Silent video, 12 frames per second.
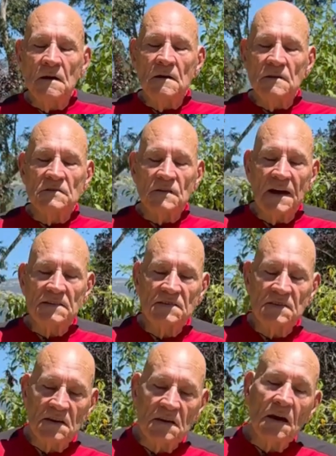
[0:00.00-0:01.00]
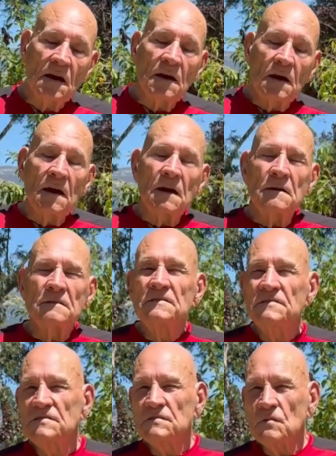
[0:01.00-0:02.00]
So that's the
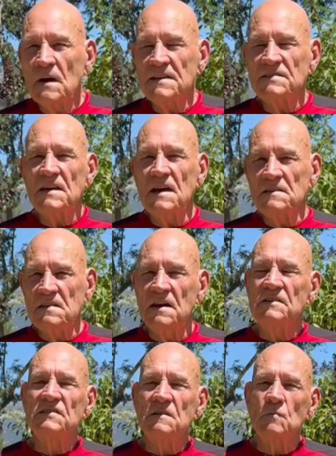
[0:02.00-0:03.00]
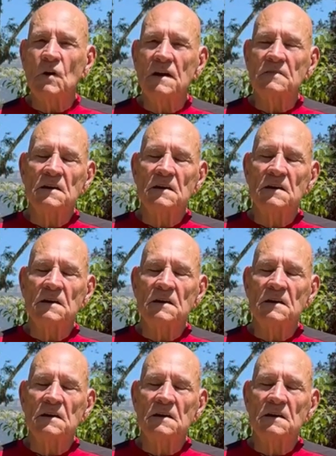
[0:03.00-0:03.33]
stress and tension breath.